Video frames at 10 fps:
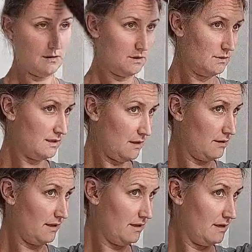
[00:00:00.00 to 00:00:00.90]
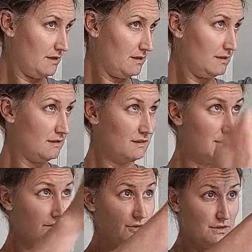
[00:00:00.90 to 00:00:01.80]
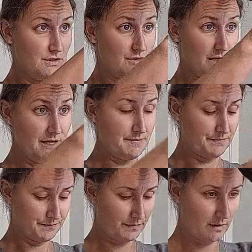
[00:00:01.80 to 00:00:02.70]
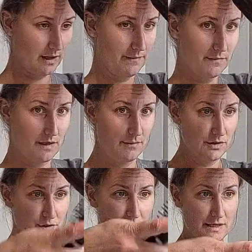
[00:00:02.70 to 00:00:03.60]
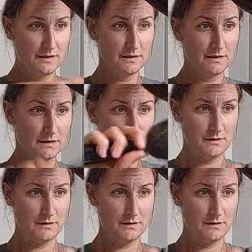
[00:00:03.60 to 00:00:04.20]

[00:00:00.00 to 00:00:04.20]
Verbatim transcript: So it's out like this instead of just straight. Okay, then I brush the ends.